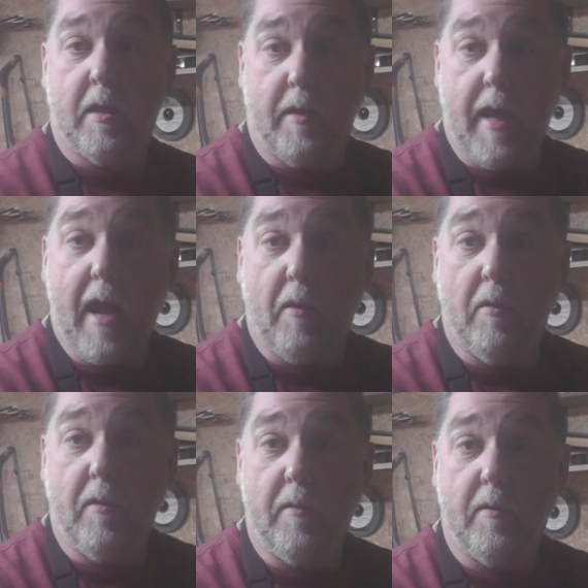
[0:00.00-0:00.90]
Now,
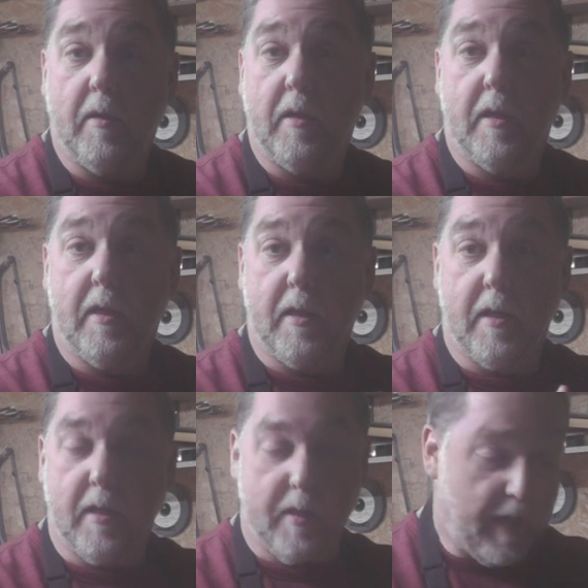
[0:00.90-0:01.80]

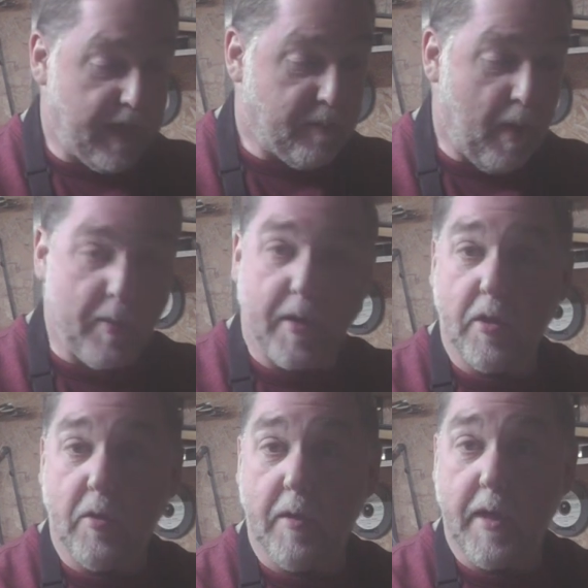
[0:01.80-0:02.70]
the next part we're going
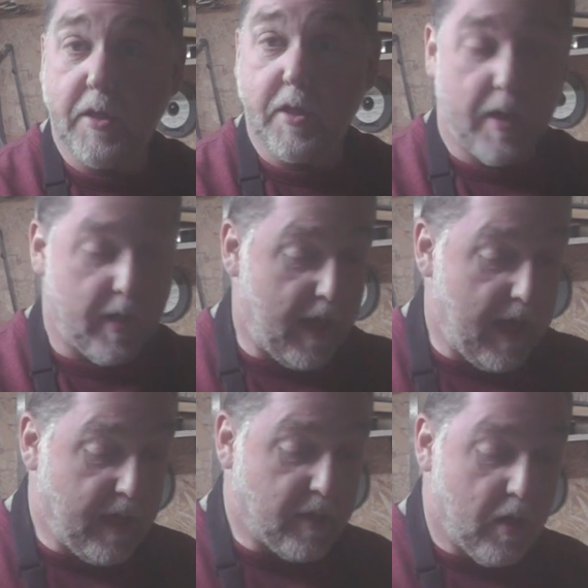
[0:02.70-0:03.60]
to do in this
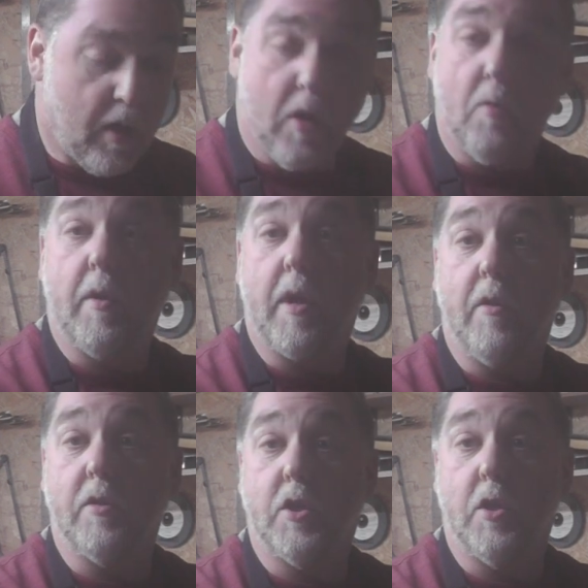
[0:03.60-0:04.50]
is we're
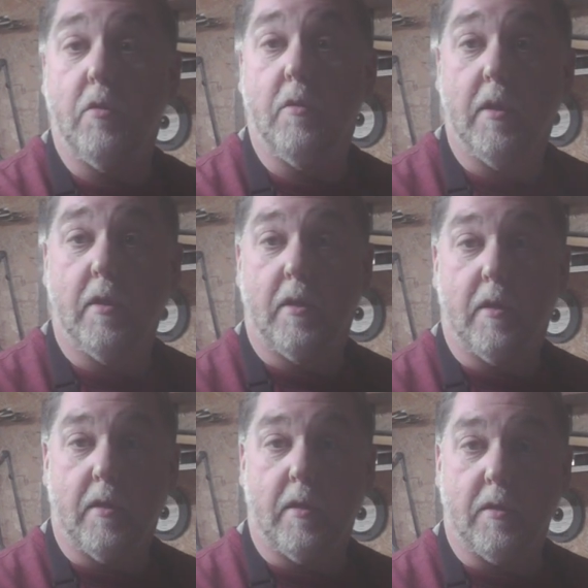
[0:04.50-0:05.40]
going to
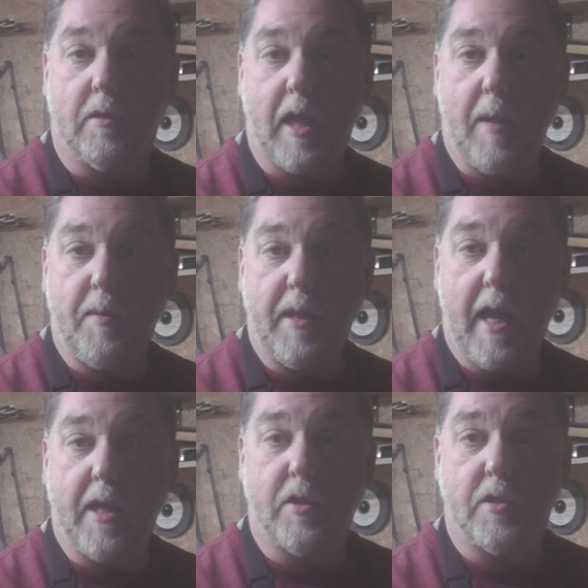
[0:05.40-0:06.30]
taper the
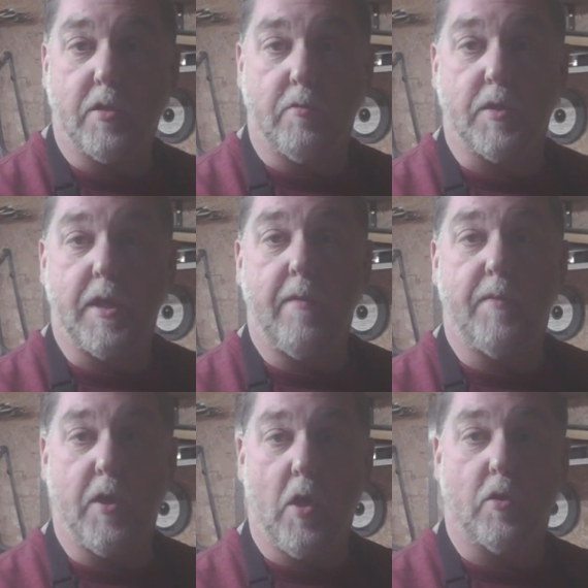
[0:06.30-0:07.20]
ends to receive
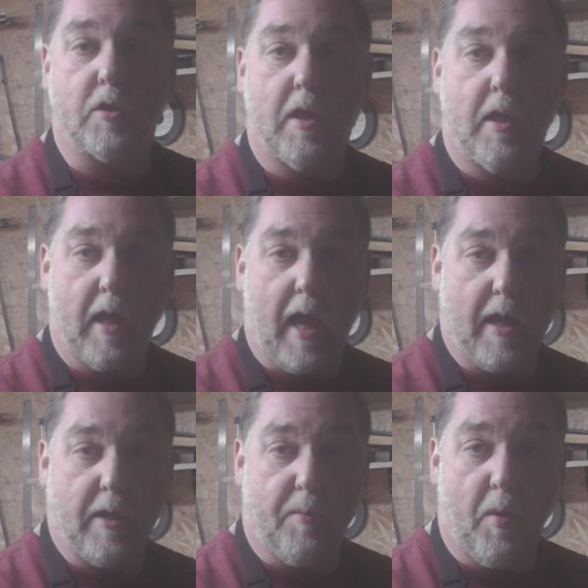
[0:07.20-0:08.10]
the nocks
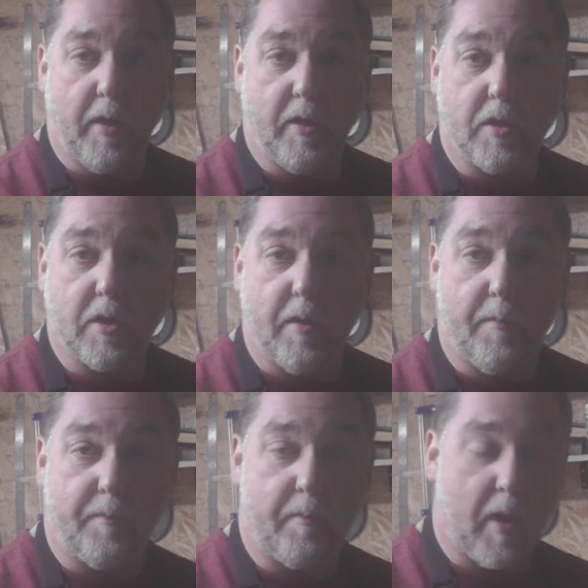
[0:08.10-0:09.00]
and the points.
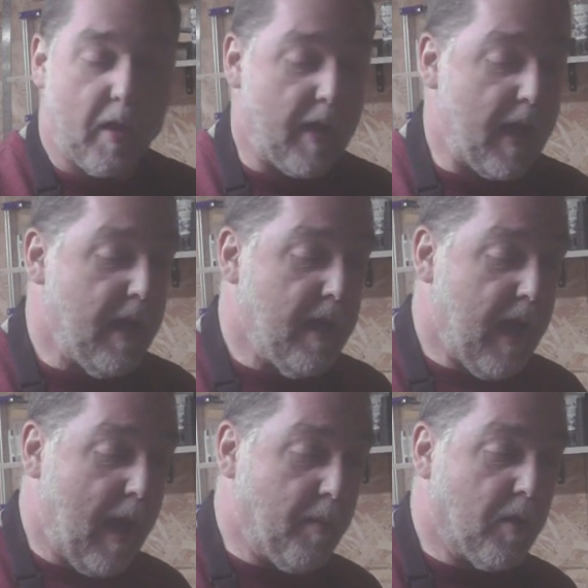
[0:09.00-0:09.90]
Okay,
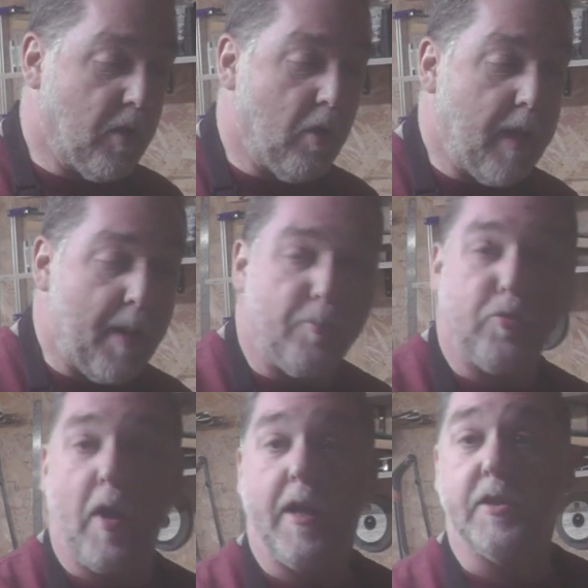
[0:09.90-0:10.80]
and we're going to do that
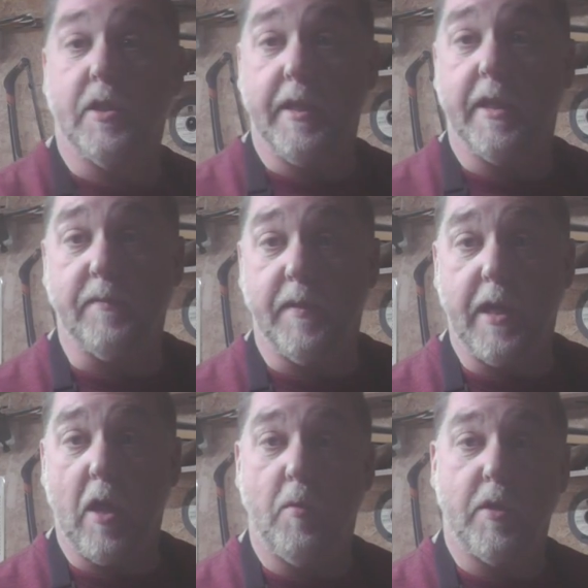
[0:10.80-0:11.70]
prior to the next
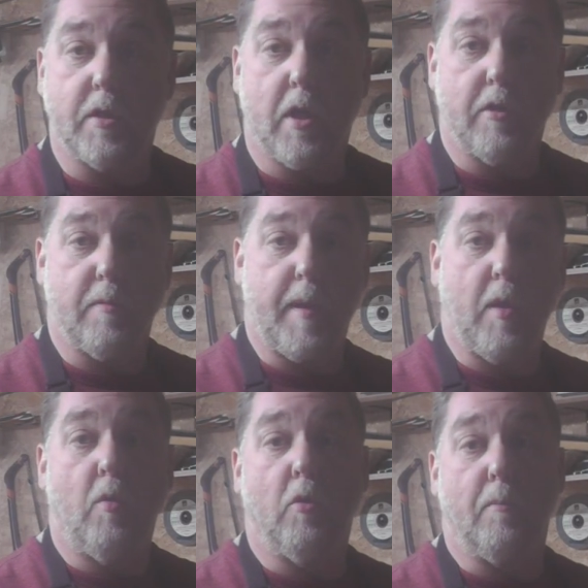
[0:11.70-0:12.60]
video, which is going to be
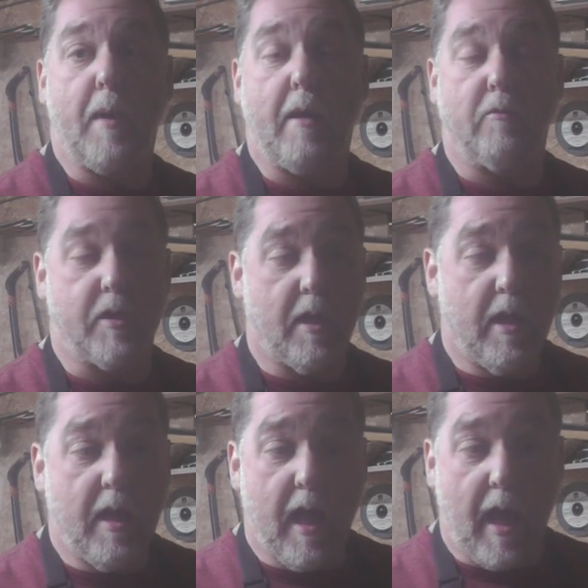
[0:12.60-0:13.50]
all about
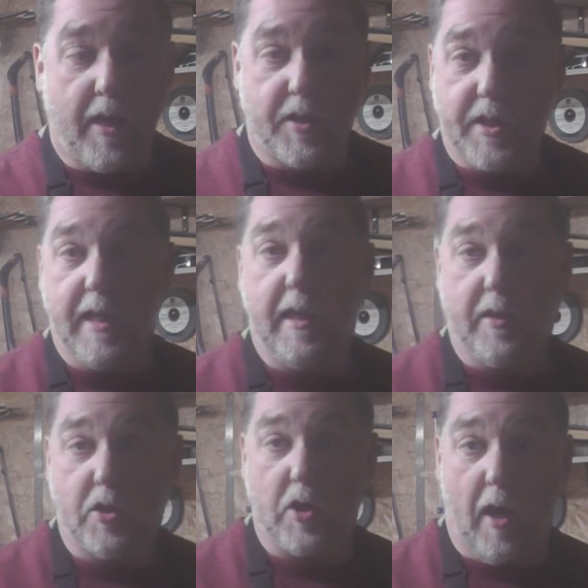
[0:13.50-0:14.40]
sealing
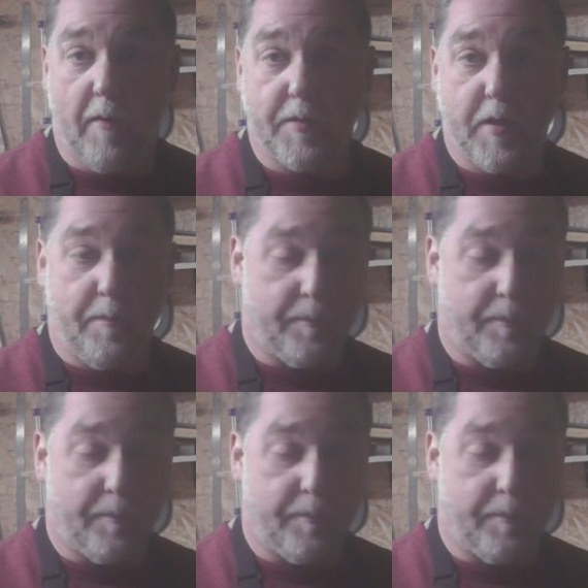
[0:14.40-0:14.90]
the shaft.